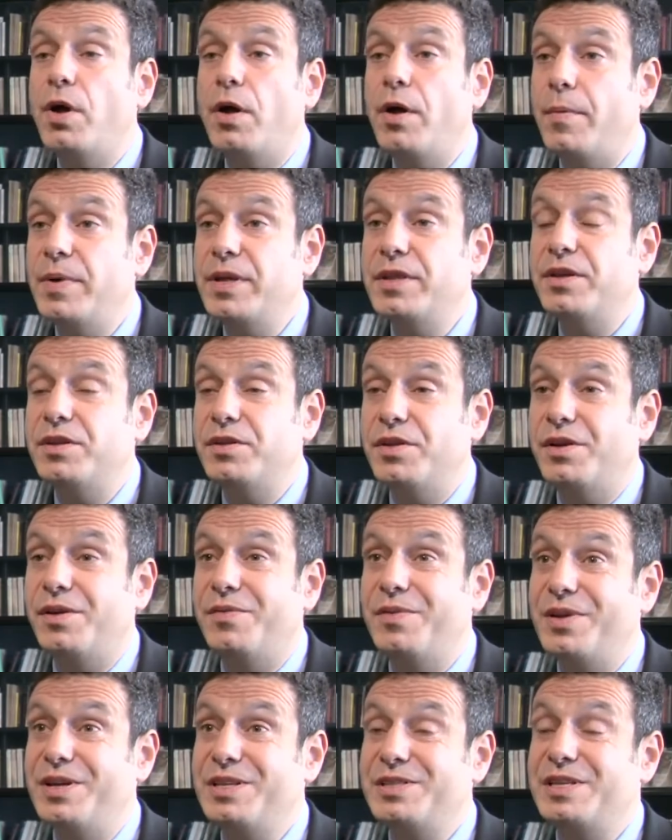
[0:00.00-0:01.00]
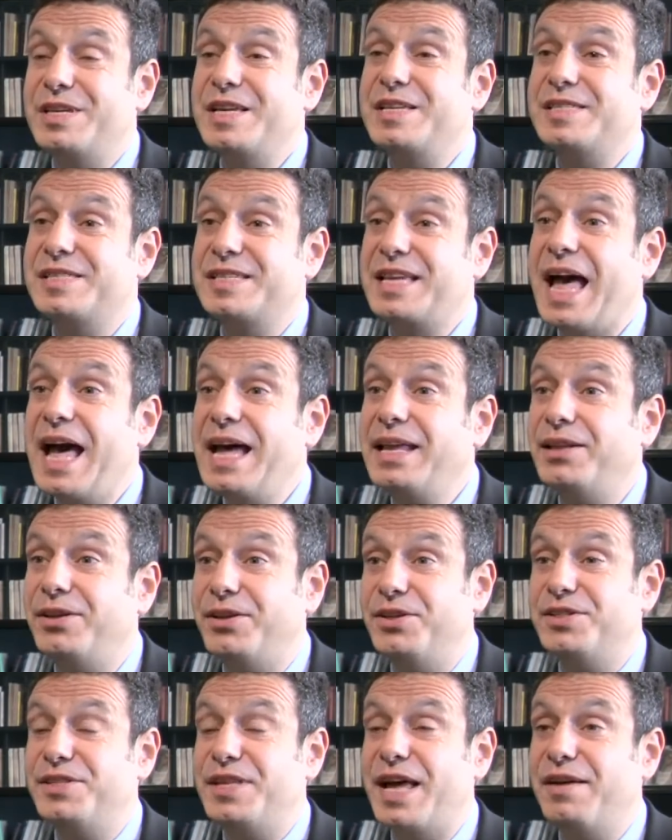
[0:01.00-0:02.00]
I mean, it's
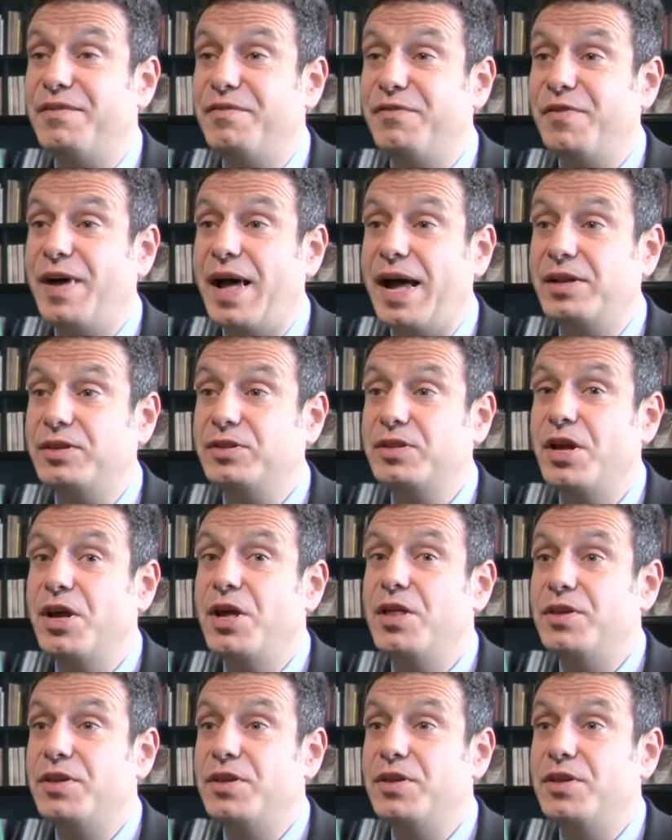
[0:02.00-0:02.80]
scandalous that, in fact,